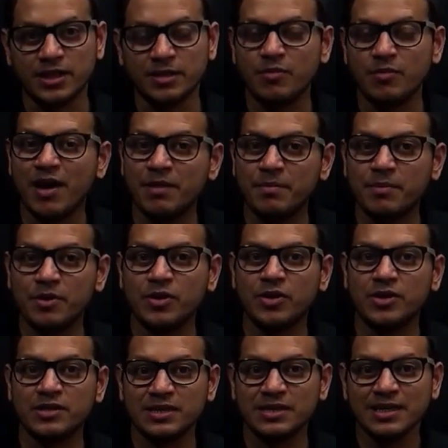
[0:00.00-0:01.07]
Why? Because
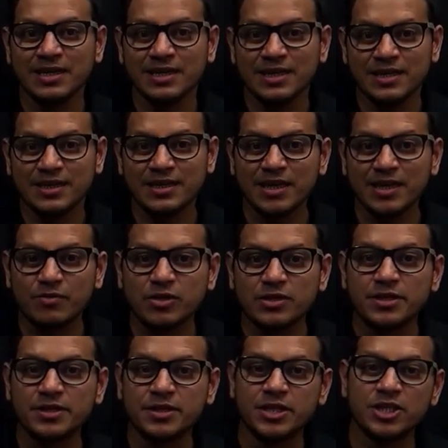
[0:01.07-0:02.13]
there was a
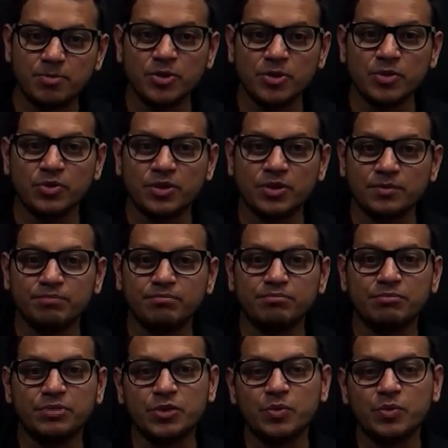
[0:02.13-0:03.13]
dispute because